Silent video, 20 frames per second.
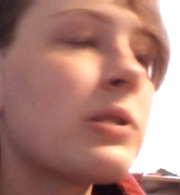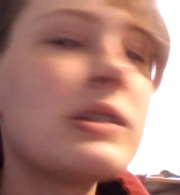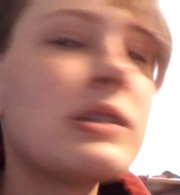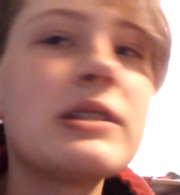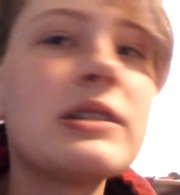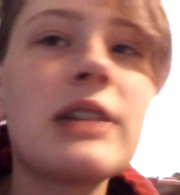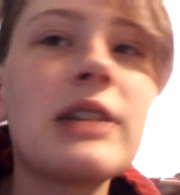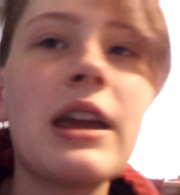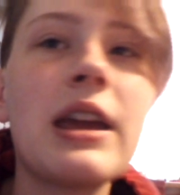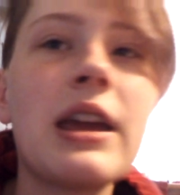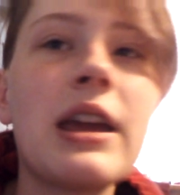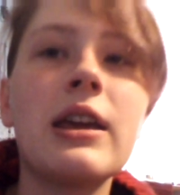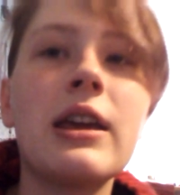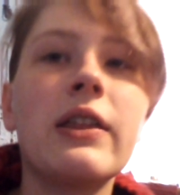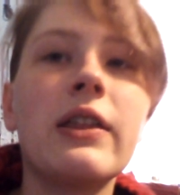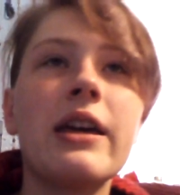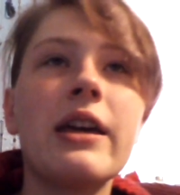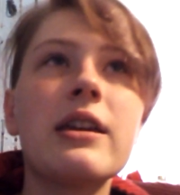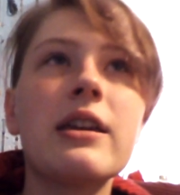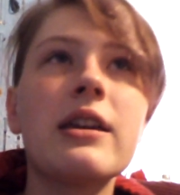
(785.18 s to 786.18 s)
there was
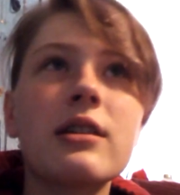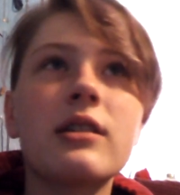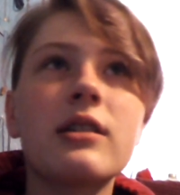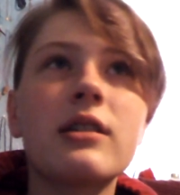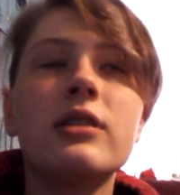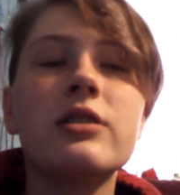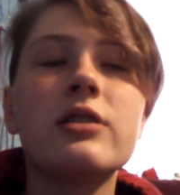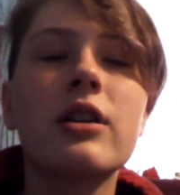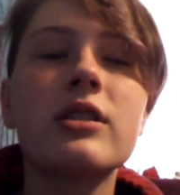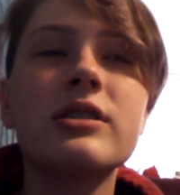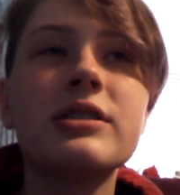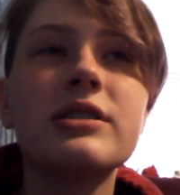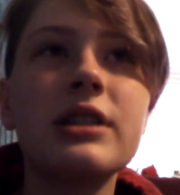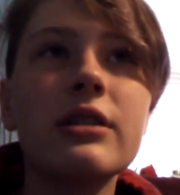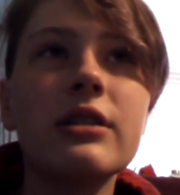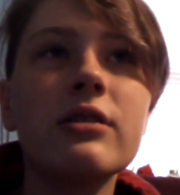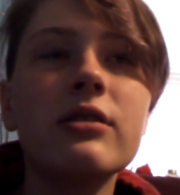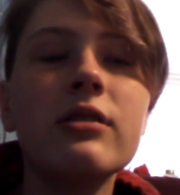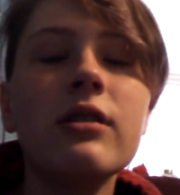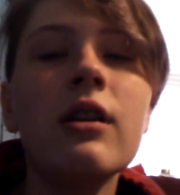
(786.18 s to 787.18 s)
a like
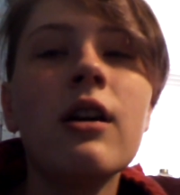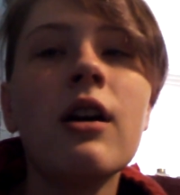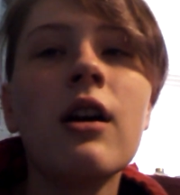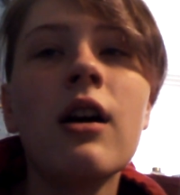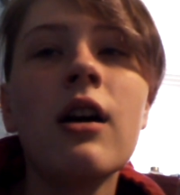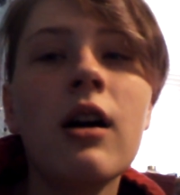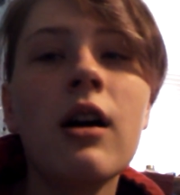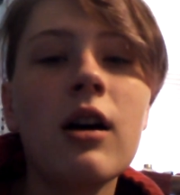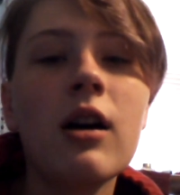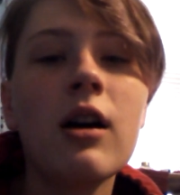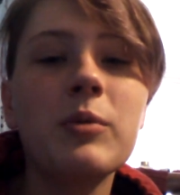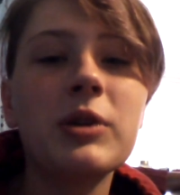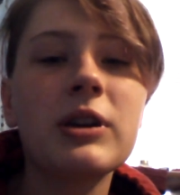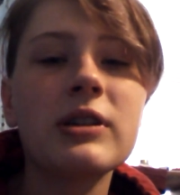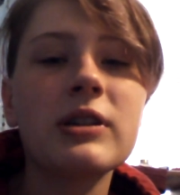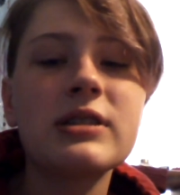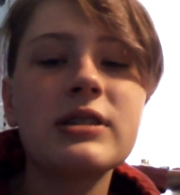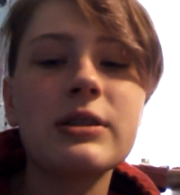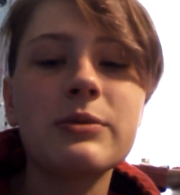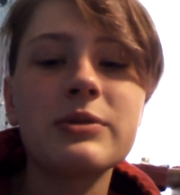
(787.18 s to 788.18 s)
yard sale
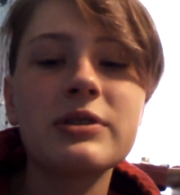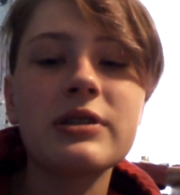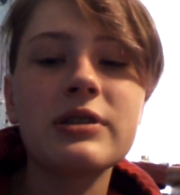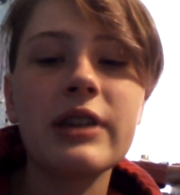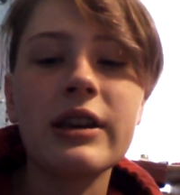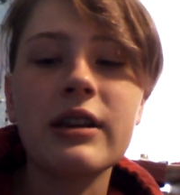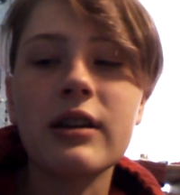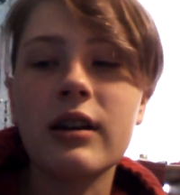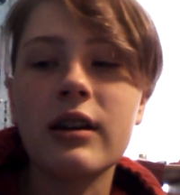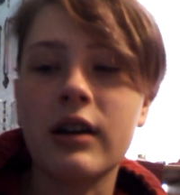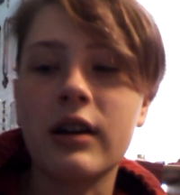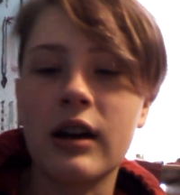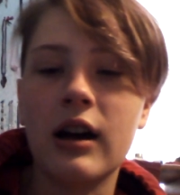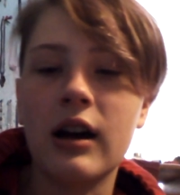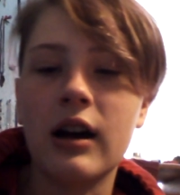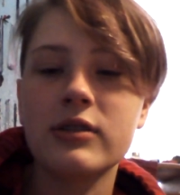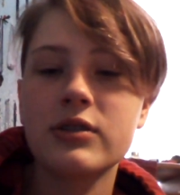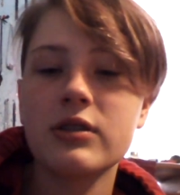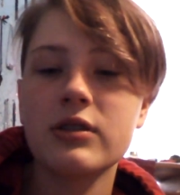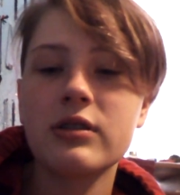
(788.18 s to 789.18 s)
because there was like
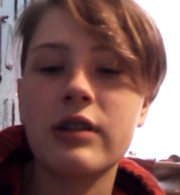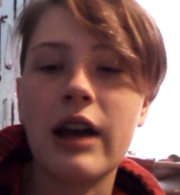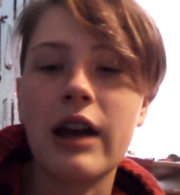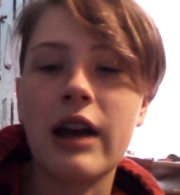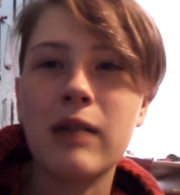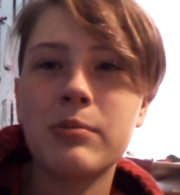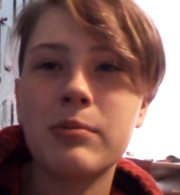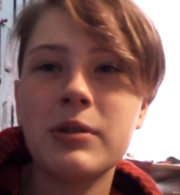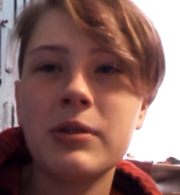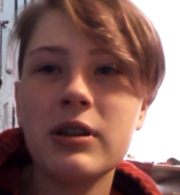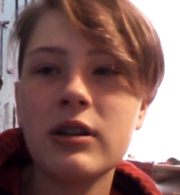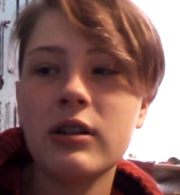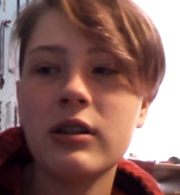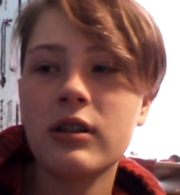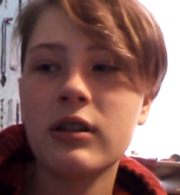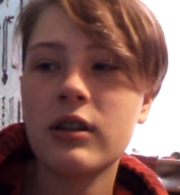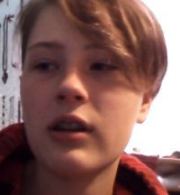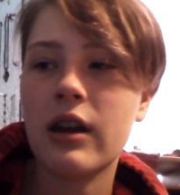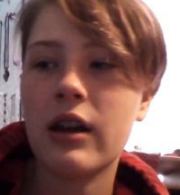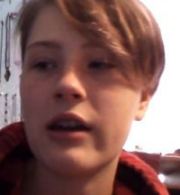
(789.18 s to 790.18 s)
a concert
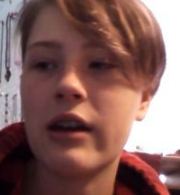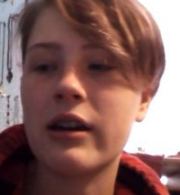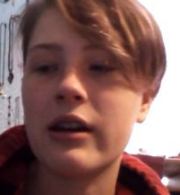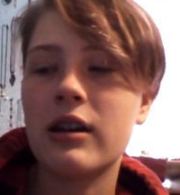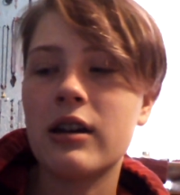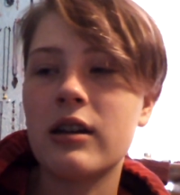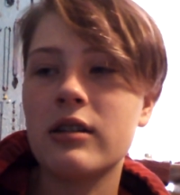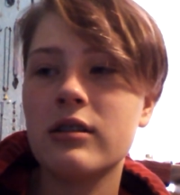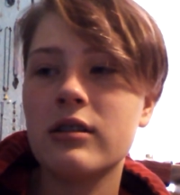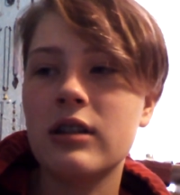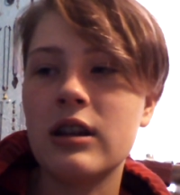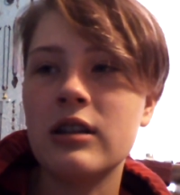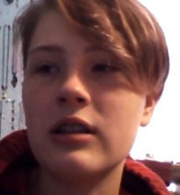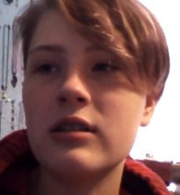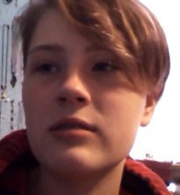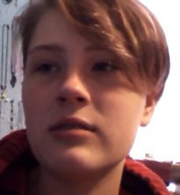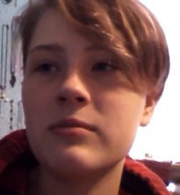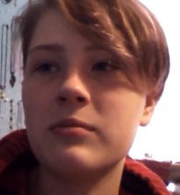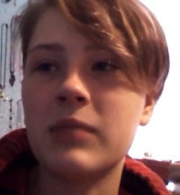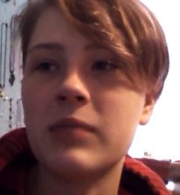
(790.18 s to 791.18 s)
happening
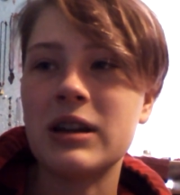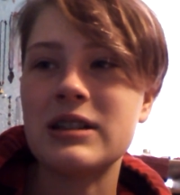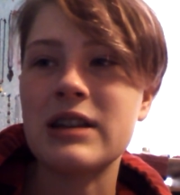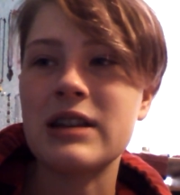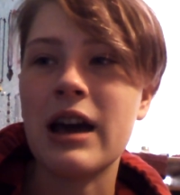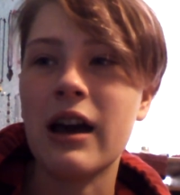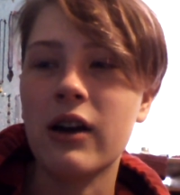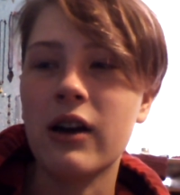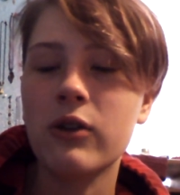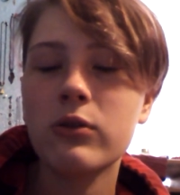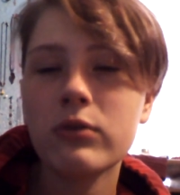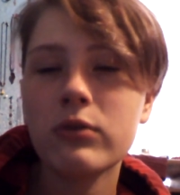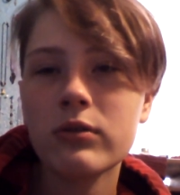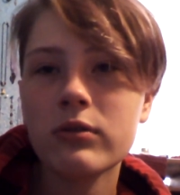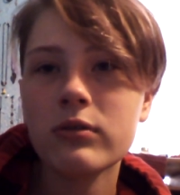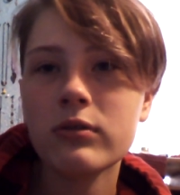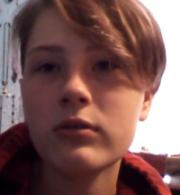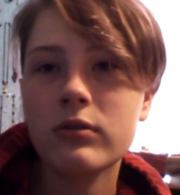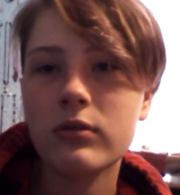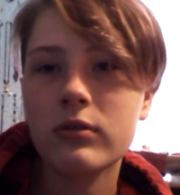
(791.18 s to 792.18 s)
at in my
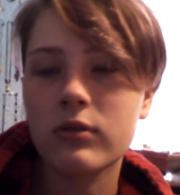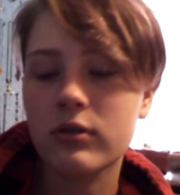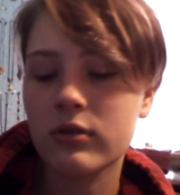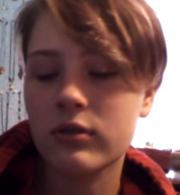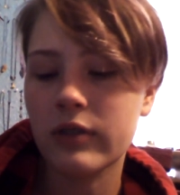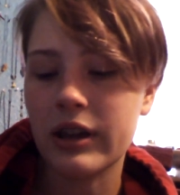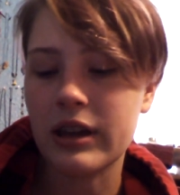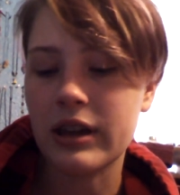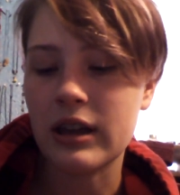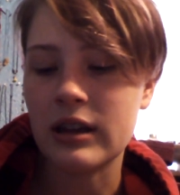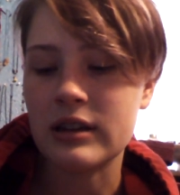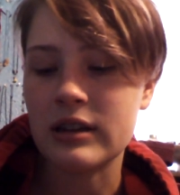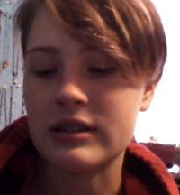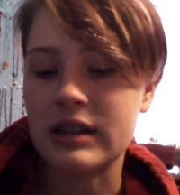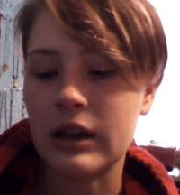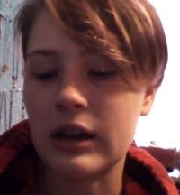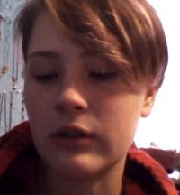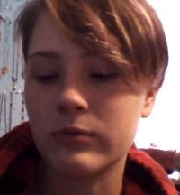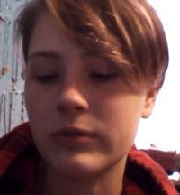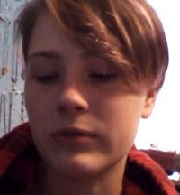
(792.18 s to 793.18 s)
town or
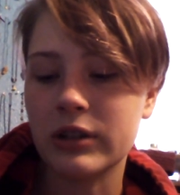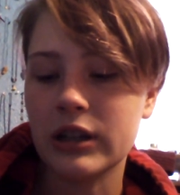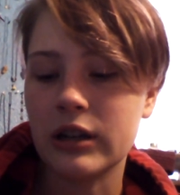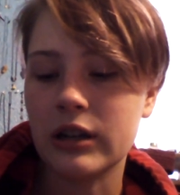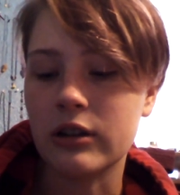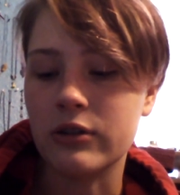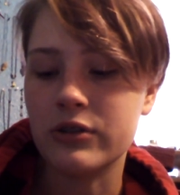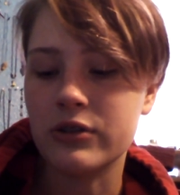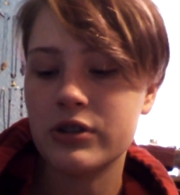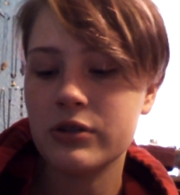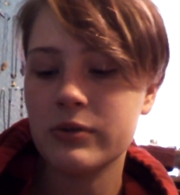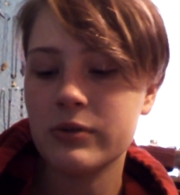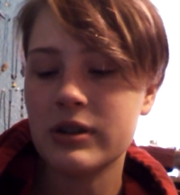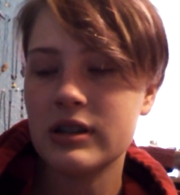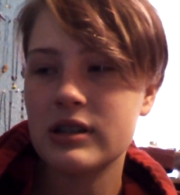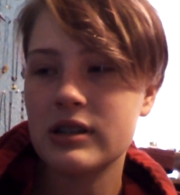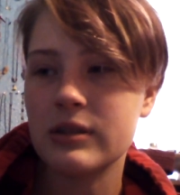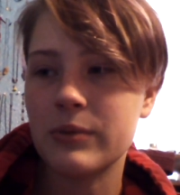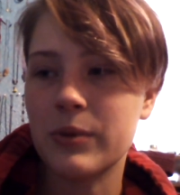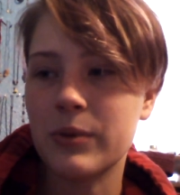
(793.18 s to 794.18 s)
like in a town really
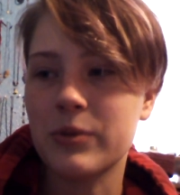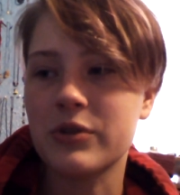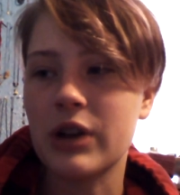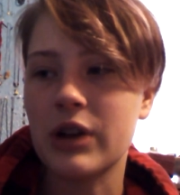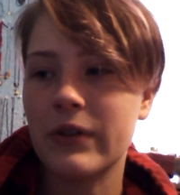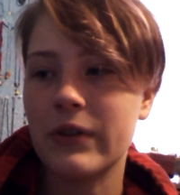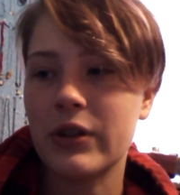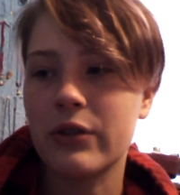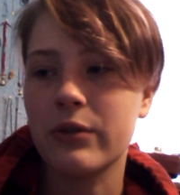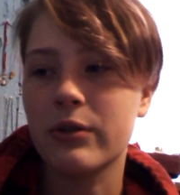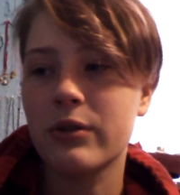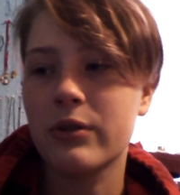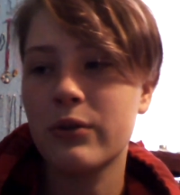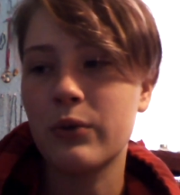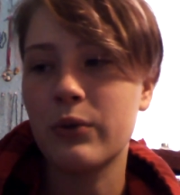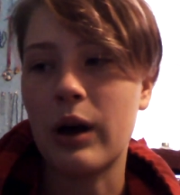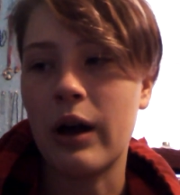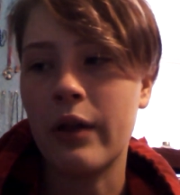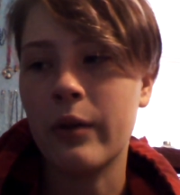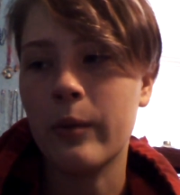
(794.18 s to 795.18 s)
close to us, and we were driving
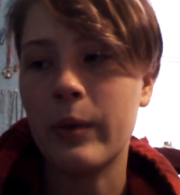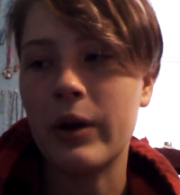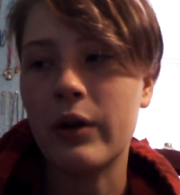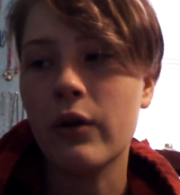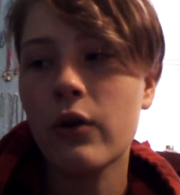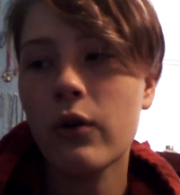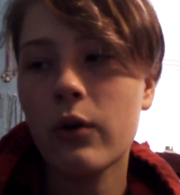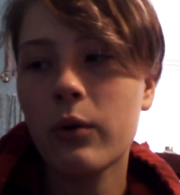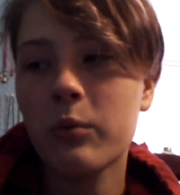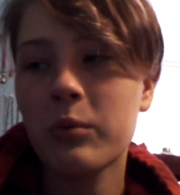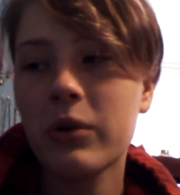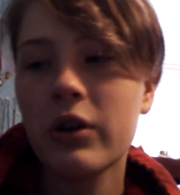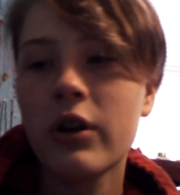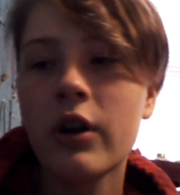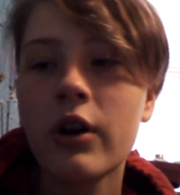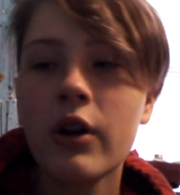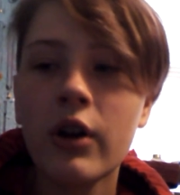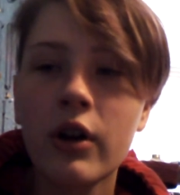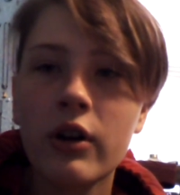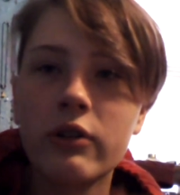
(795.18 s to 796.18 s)
through it on the way
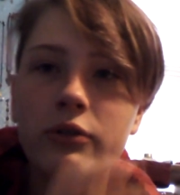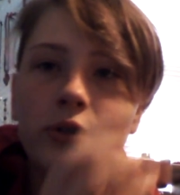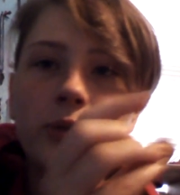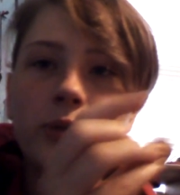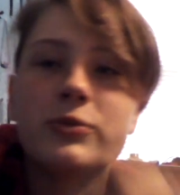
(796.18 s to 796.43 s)
home